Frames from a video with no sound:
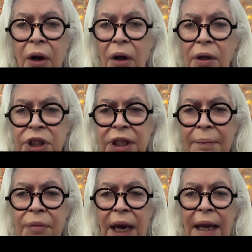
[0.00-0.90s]
On
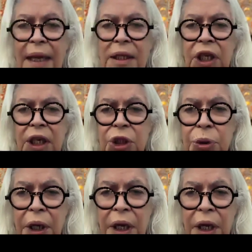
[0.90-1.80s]
some days,
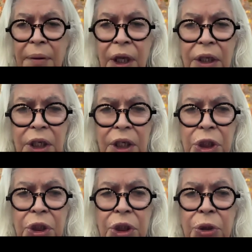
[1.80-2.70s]
extreme
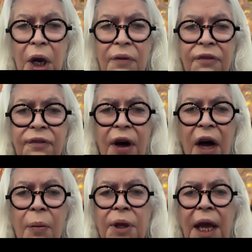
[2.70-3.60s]
conditions drove a
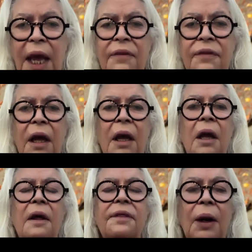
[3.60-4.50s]
fire behaviour
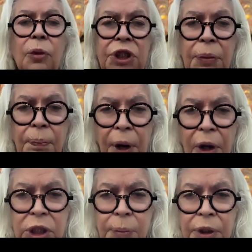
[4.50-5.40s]
that was
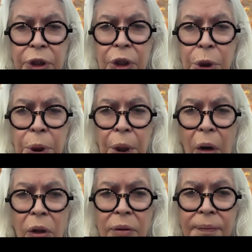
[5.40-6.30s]
impossible to control.